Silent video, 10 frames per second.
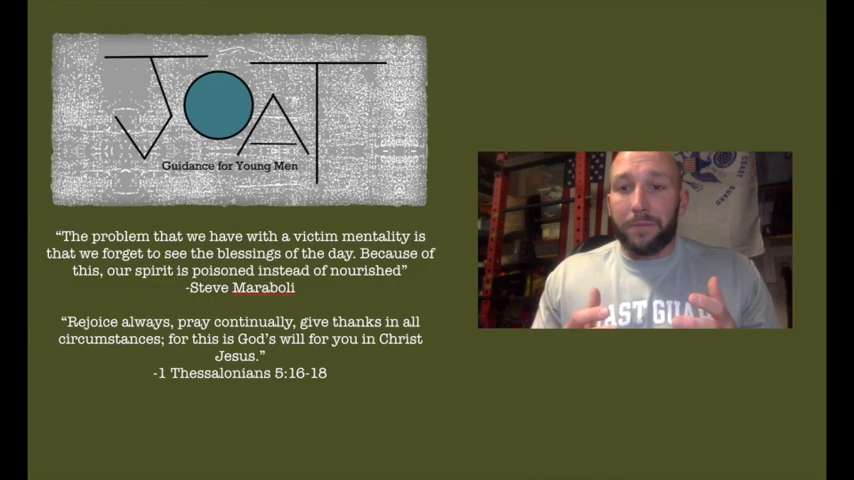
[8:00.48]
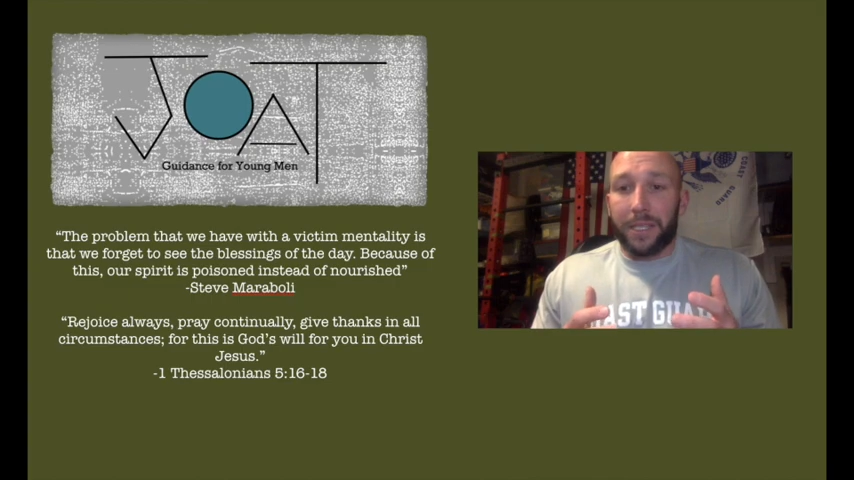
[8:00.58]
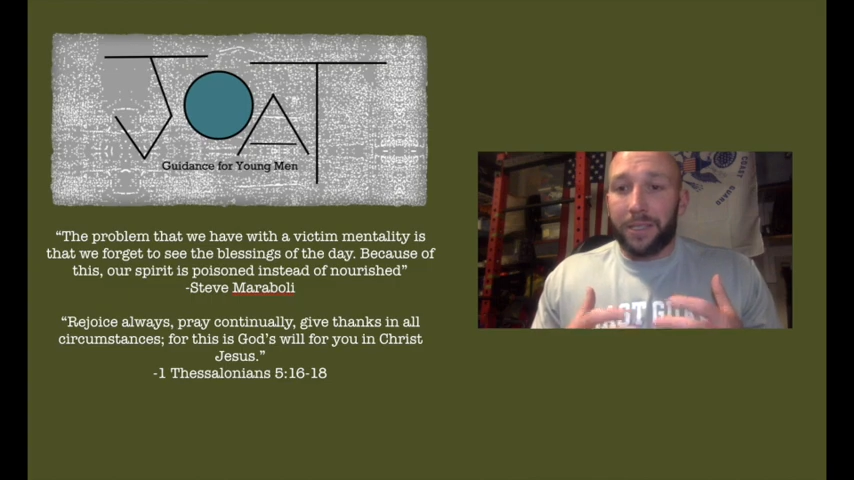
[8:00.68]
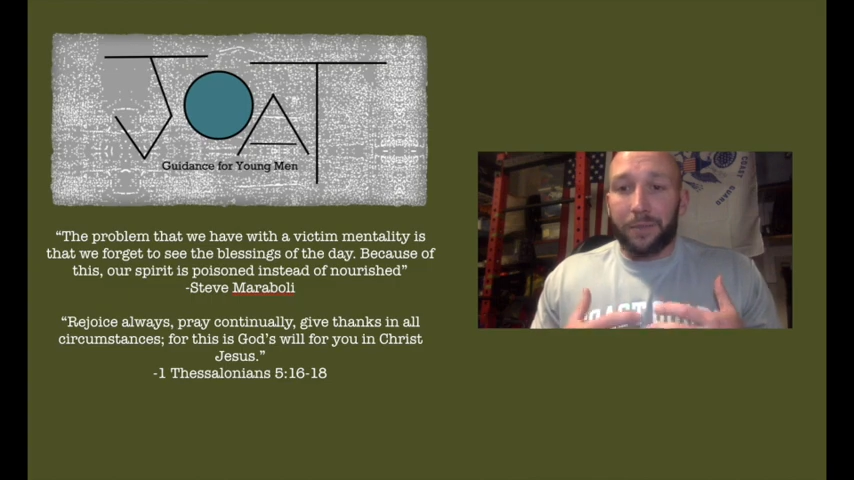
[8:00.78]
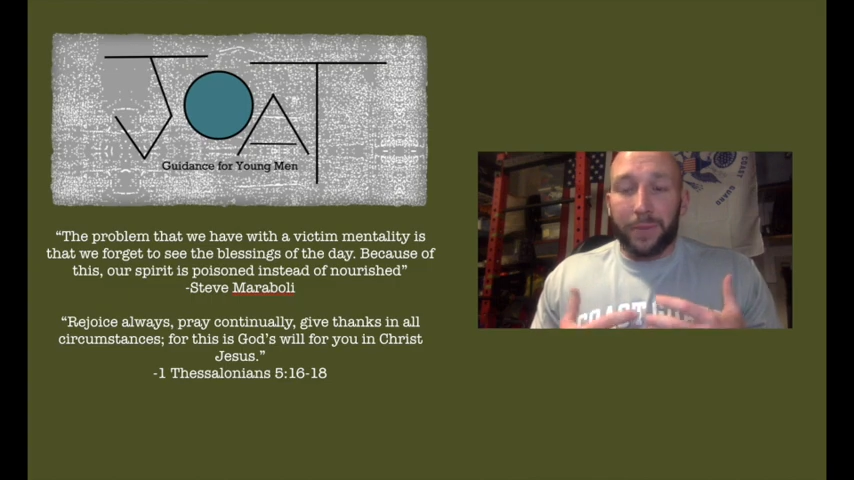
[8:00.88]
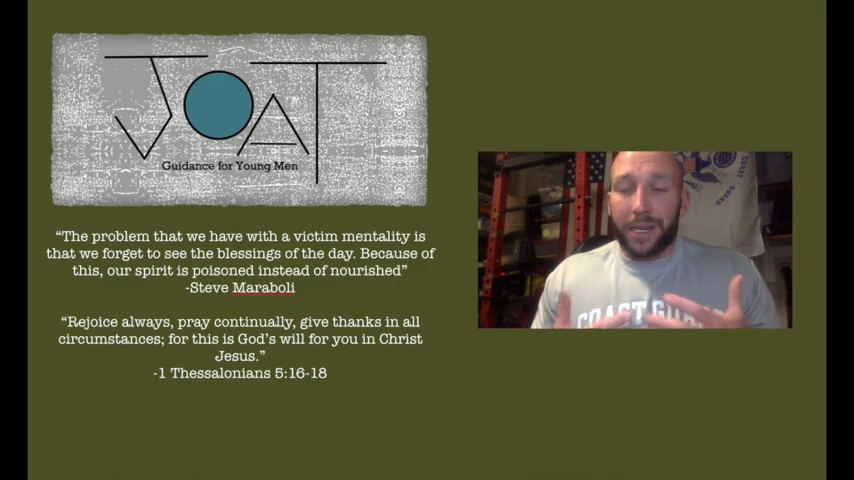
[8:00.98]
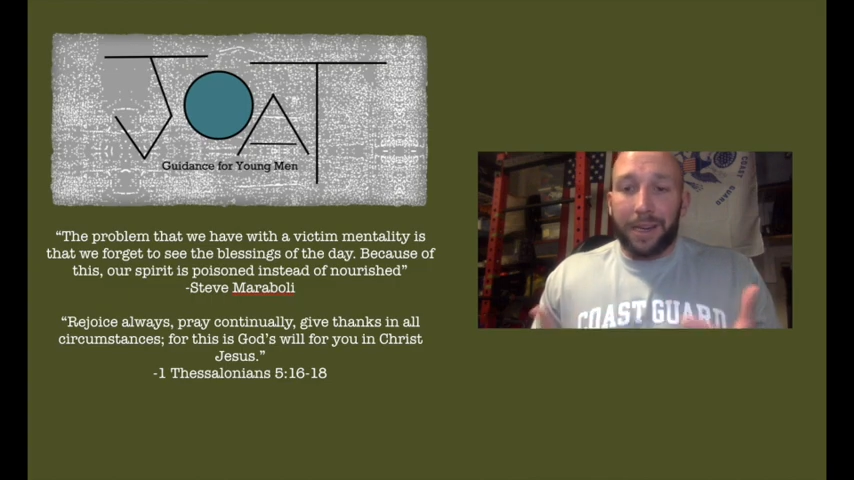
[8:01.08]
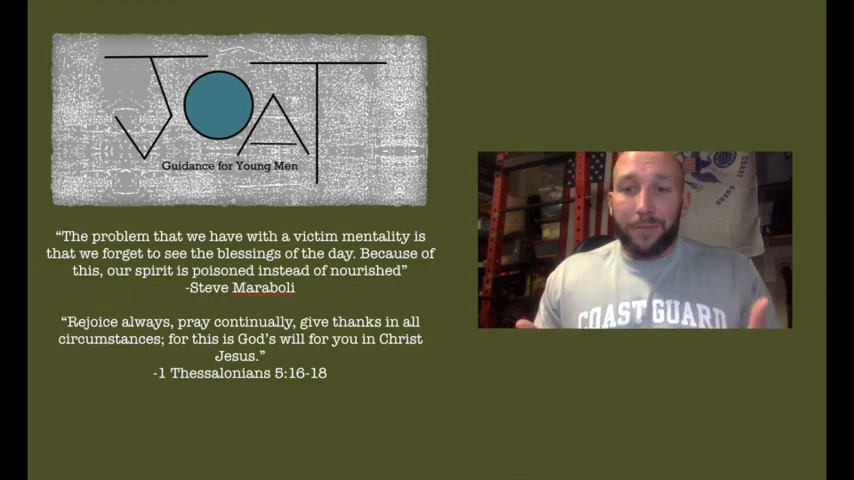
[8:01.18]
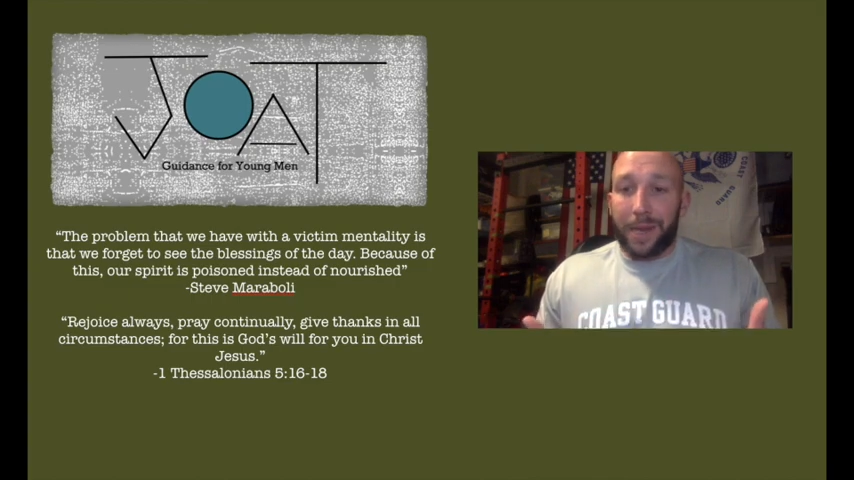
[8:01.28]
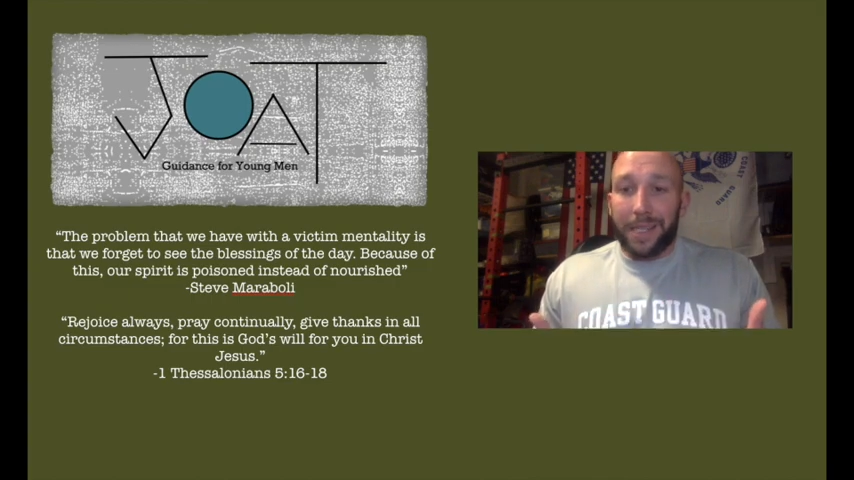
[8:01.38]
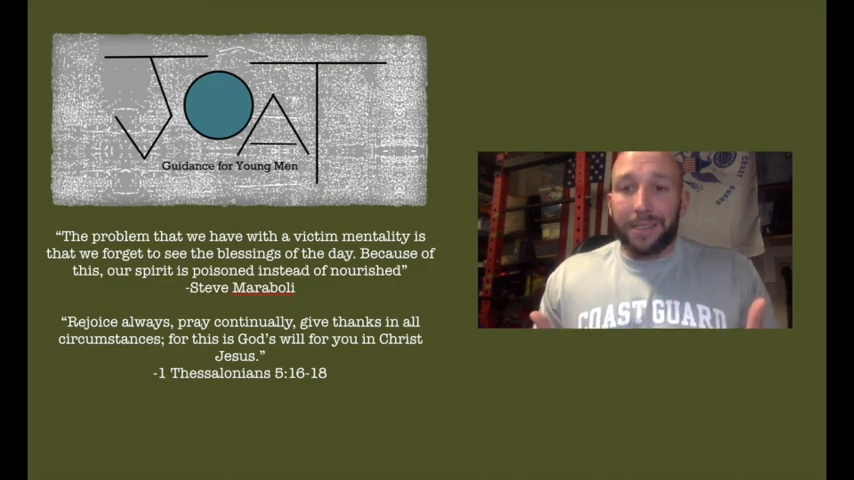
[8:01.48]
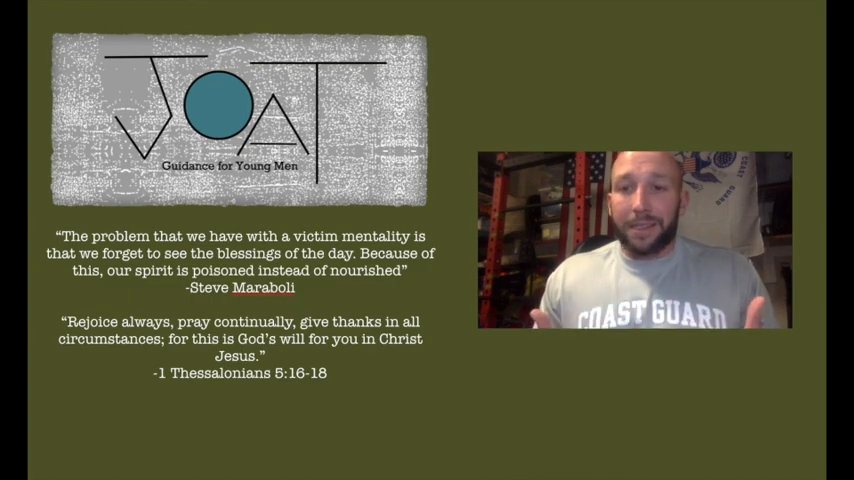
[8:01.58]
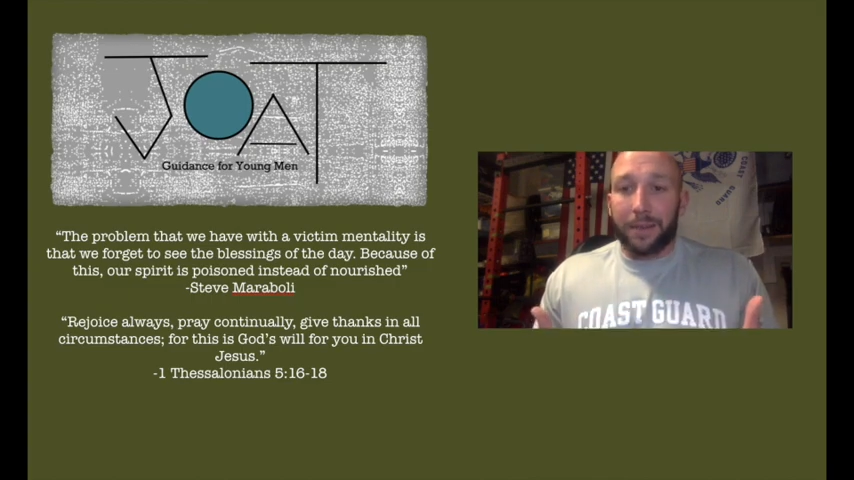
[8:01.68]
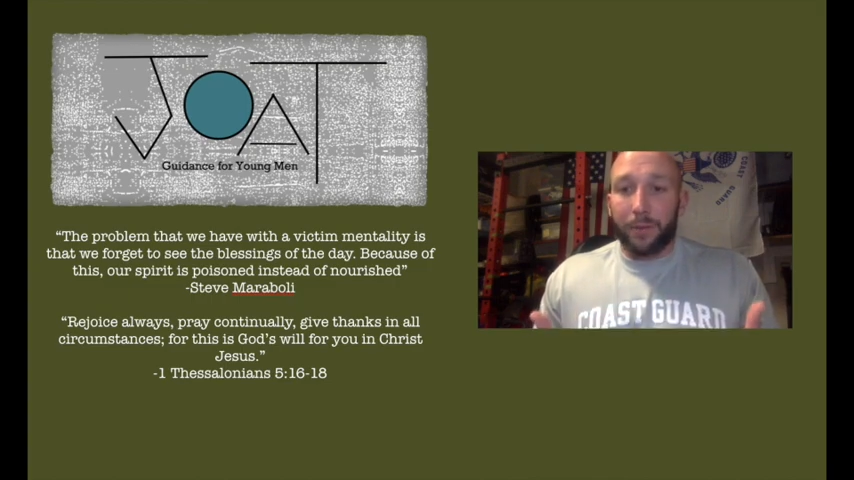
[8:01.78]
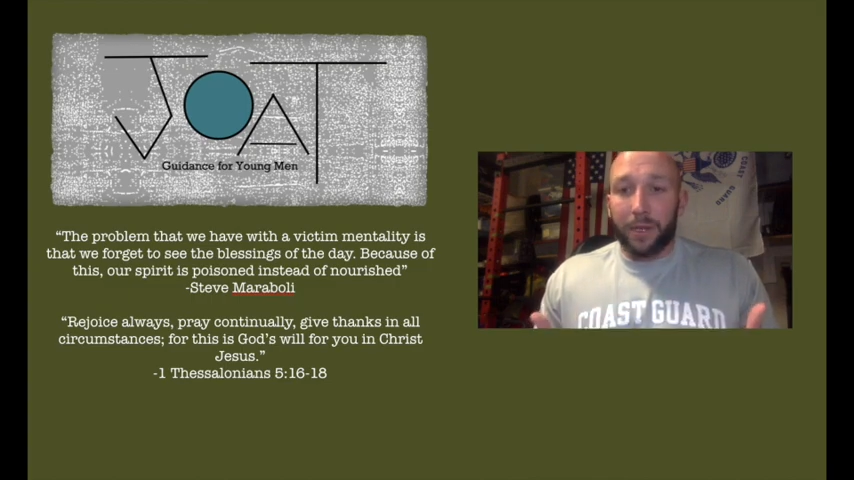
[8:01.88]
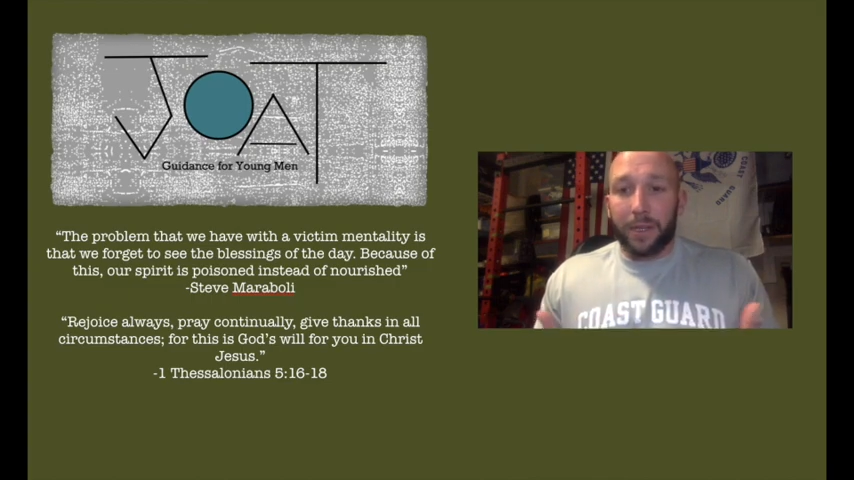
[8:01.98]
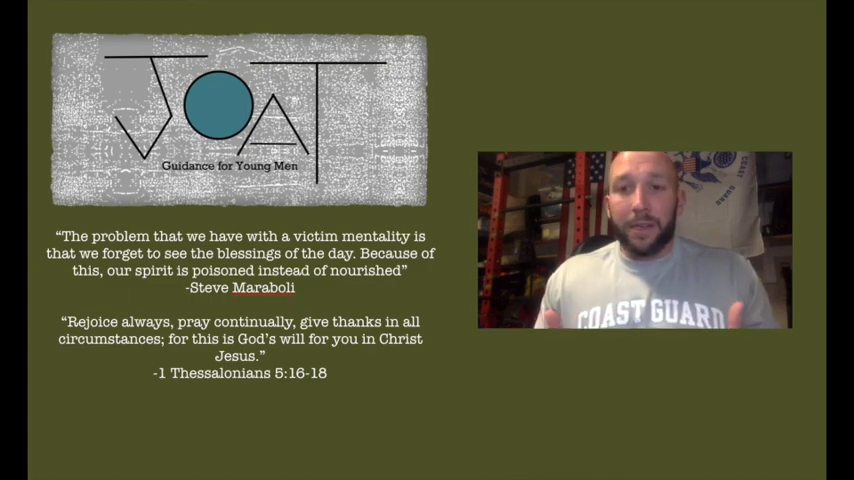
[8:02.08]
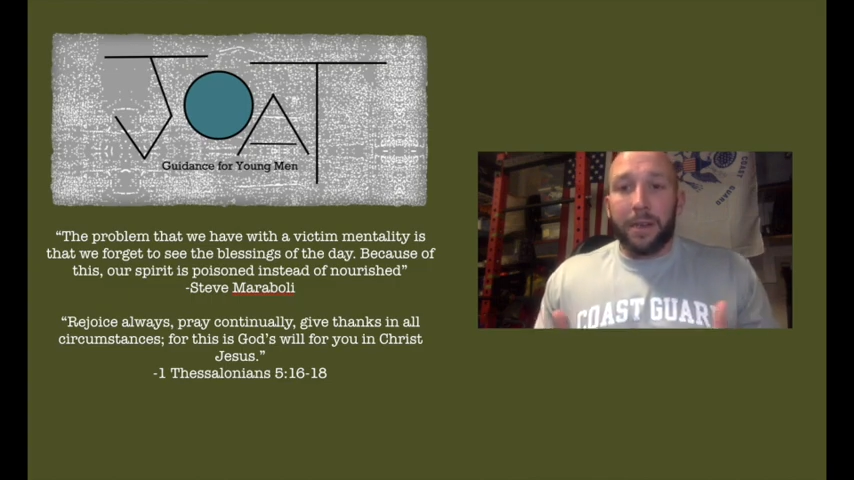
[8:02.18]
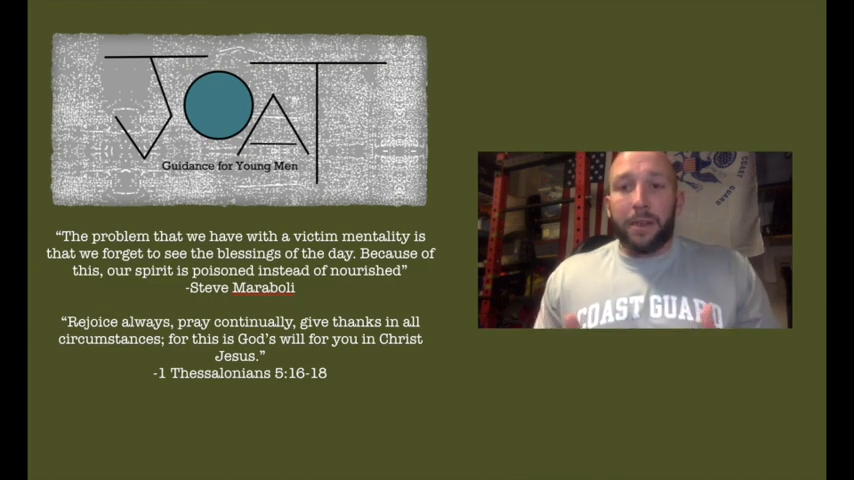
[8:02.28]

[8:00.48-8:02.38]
just kind of mindset, really.